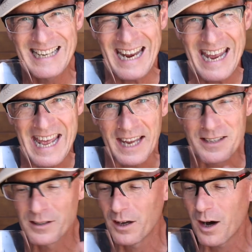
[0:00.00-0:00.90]

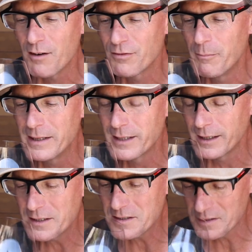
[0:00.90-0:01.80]
hint of
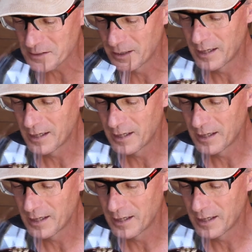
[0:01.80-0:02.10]
mintiness.